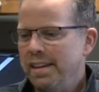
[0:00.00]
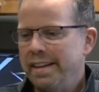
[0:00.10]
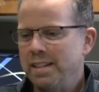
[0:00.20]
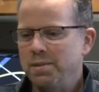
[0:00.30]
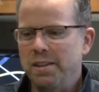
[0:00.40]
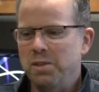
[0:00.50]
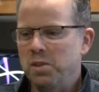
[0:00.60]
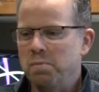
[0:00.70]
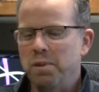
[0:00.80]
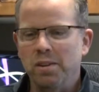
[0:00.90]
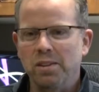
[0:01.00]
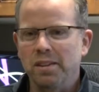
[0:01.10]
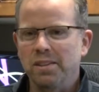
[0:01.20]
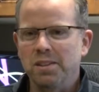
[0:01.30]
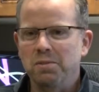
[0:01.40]
It's just been
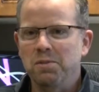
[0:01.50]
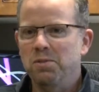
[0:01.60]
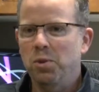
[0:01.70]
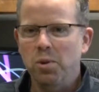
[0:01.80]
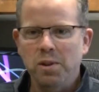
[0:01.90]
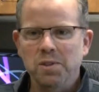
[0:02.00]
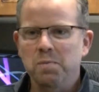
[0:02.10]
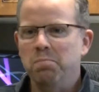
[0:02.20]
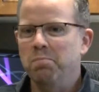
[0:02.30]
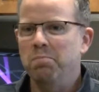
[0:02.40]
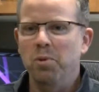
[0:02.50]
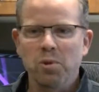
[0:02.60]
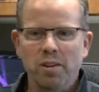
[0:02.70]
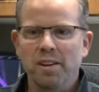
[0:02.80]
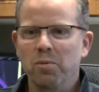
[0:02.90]
it's a tortoise,
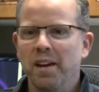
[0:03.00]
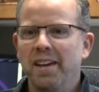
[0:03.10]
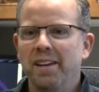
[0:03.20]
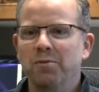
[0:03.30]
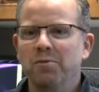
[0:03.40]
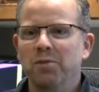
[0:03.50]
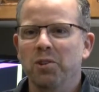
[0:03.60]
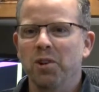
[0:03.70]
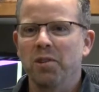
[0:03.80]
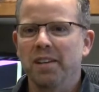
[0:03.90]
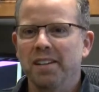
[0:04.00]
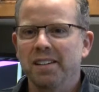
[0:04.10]
boring way of growing